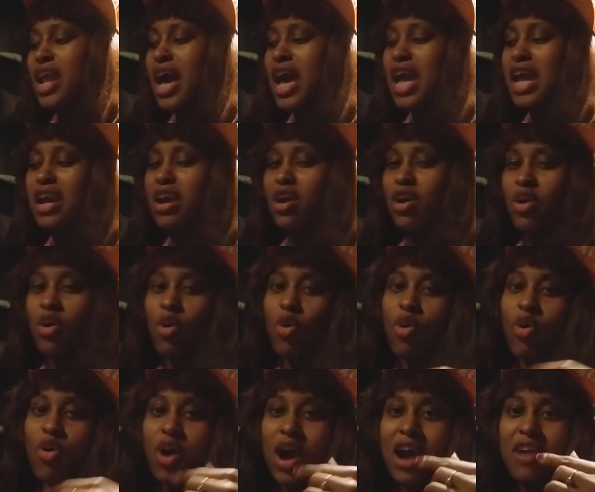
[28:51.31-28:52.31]
Like
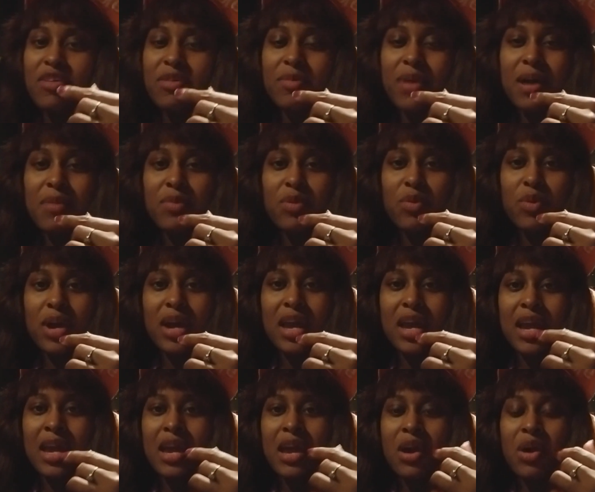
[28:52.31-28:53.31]
or I remember
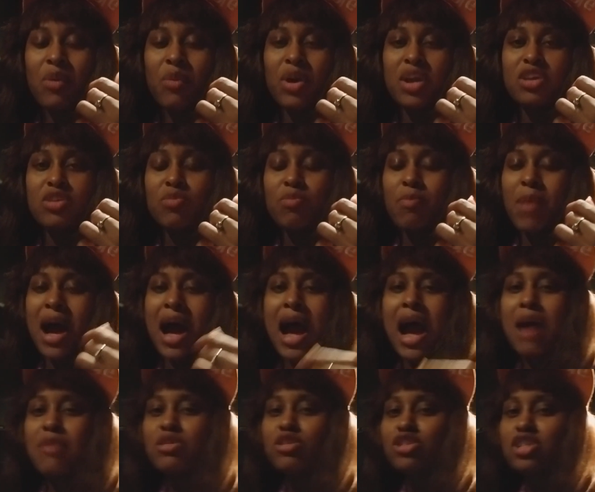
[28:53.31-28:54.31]
when when you
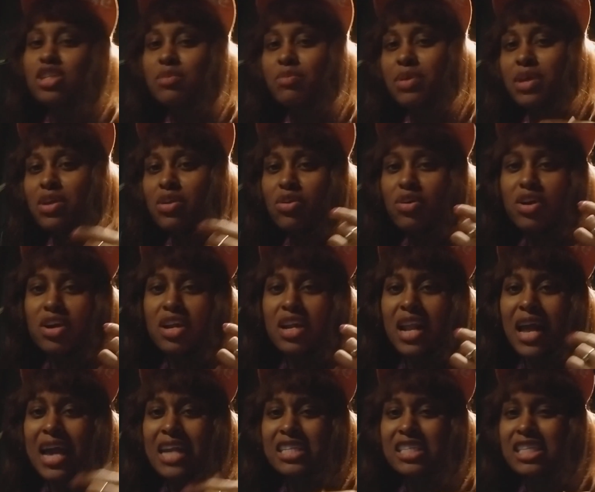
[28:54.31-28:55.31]
mom used to beat on you,
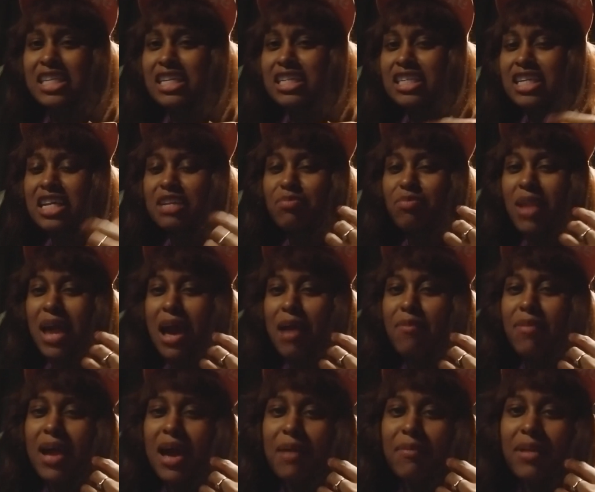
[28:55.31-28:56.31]
like she just blah
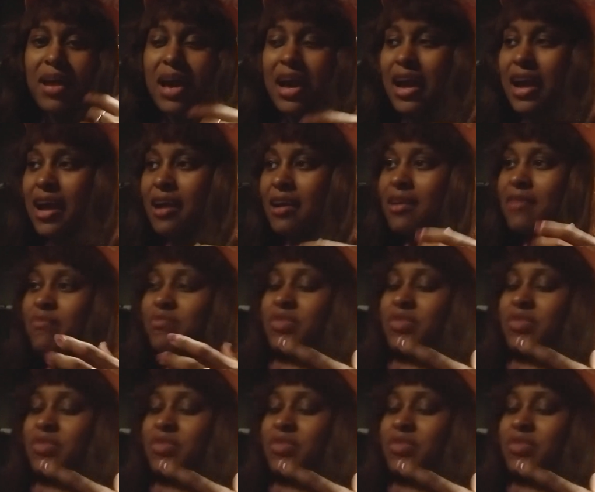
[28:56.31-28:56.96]
blah blah.